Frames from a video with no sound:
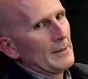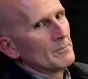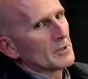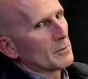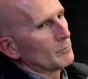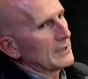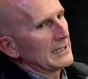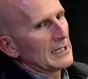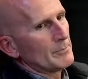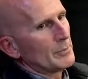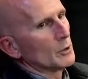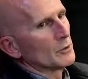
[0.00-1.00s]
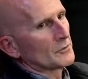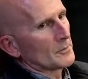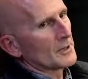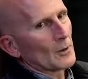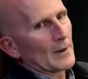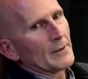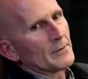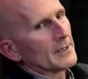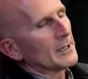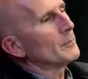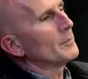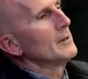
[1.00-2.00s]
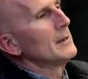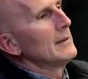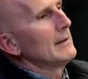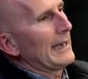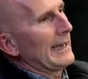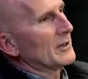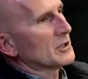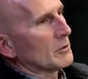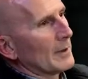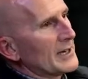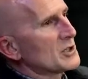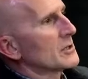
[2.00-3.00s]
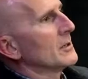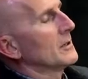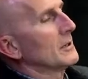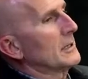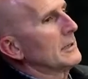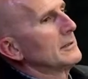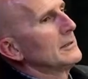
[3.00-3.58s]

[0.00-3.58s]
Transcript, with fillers: completely built from the ground up as a race car,